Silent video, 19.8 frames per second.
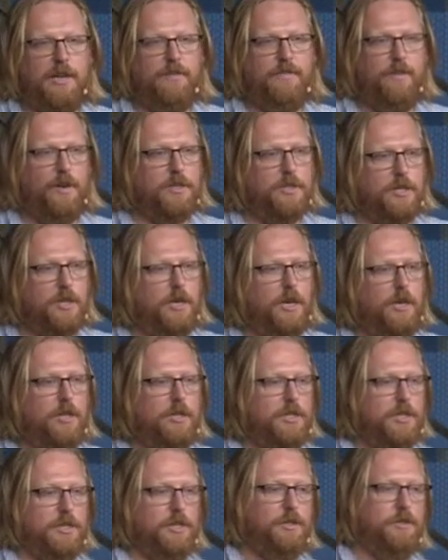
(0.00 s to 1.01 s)
of function
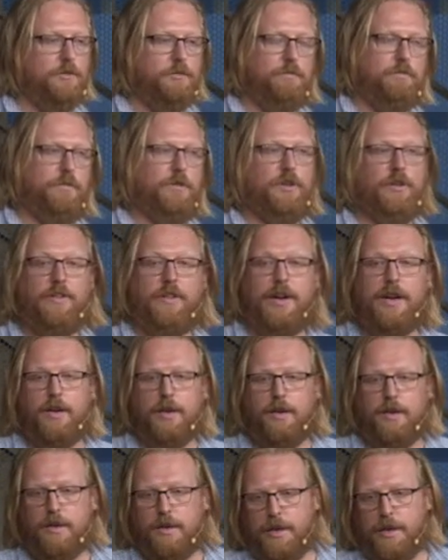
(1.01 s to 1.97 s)
calls, and they're there,